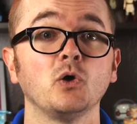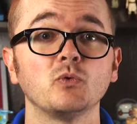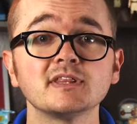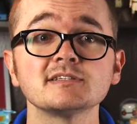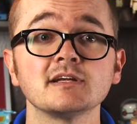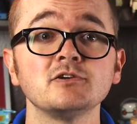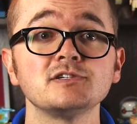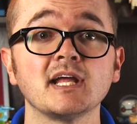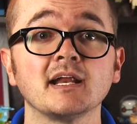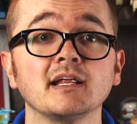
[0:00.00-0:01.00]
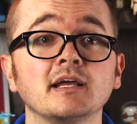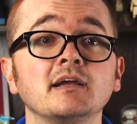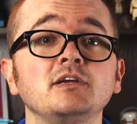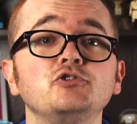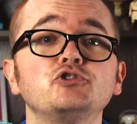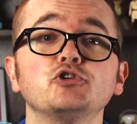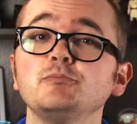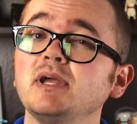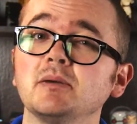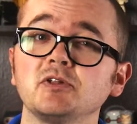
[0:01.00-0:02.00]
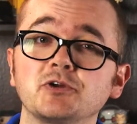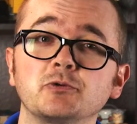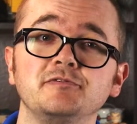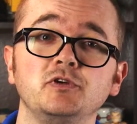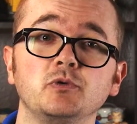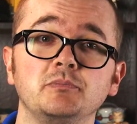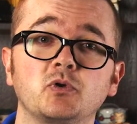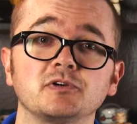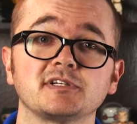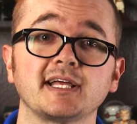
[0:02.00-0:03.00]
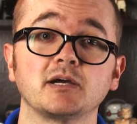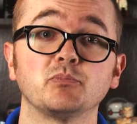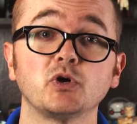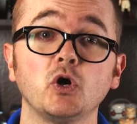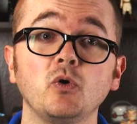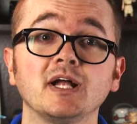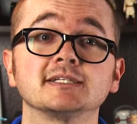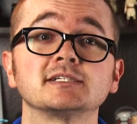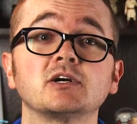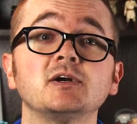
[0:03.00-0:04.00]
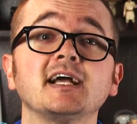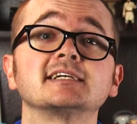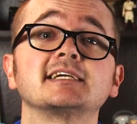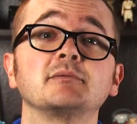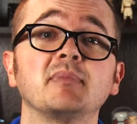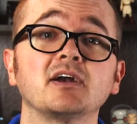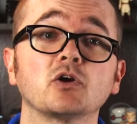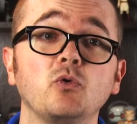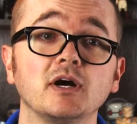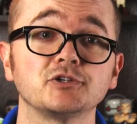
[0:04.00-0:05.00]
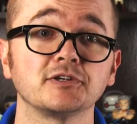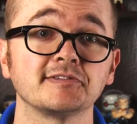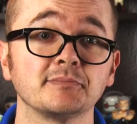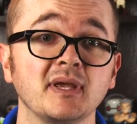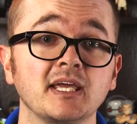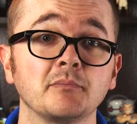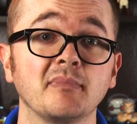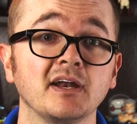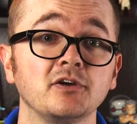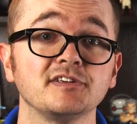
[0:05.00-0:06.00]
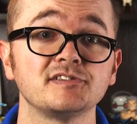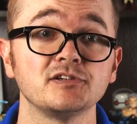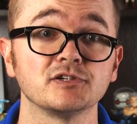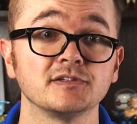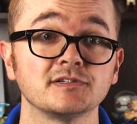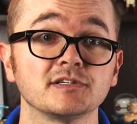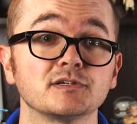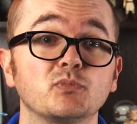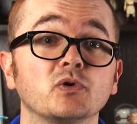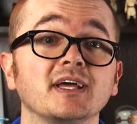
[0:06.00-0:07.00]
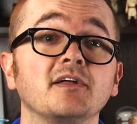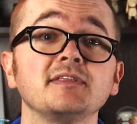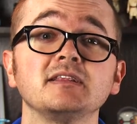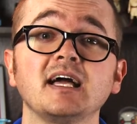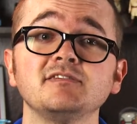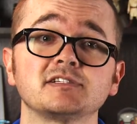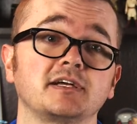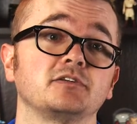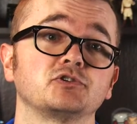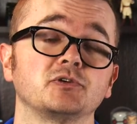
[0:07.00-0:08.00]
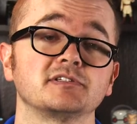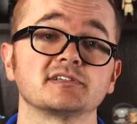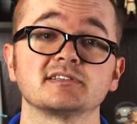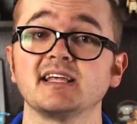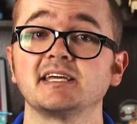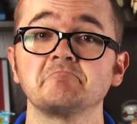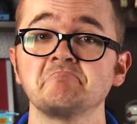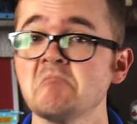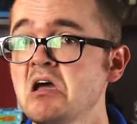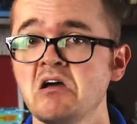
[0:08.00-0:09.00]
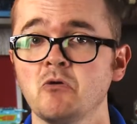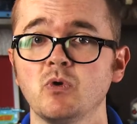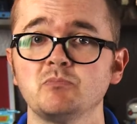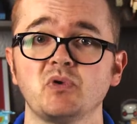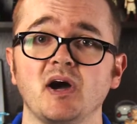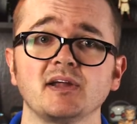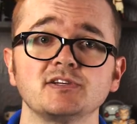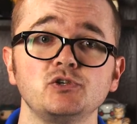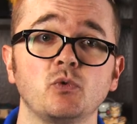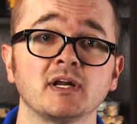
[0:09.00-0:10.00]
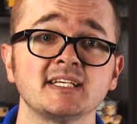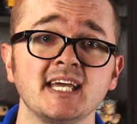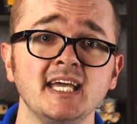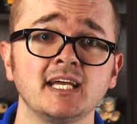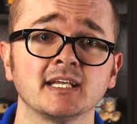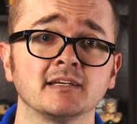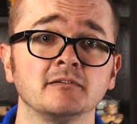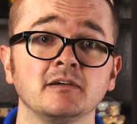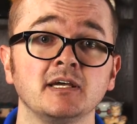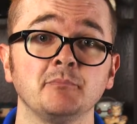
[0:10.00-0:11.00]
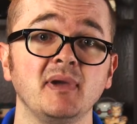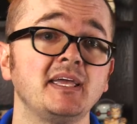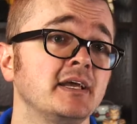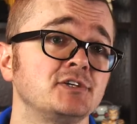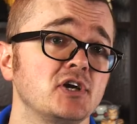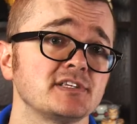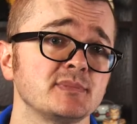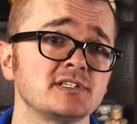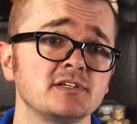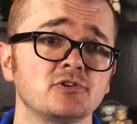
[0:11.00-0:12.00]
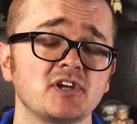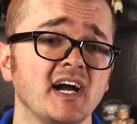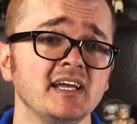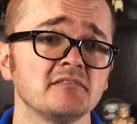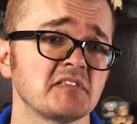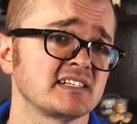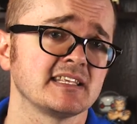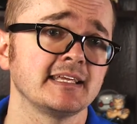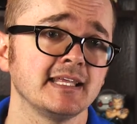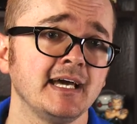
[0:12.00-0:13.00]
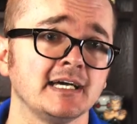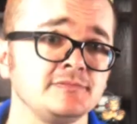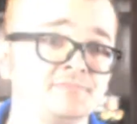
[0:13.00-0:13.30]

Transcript: With this understanding, you should be able to review reports like a pro and start asking better questions and making better decisions to support healthy lifestyle choices like what products you want to take and making adjustments in your diet, things like that.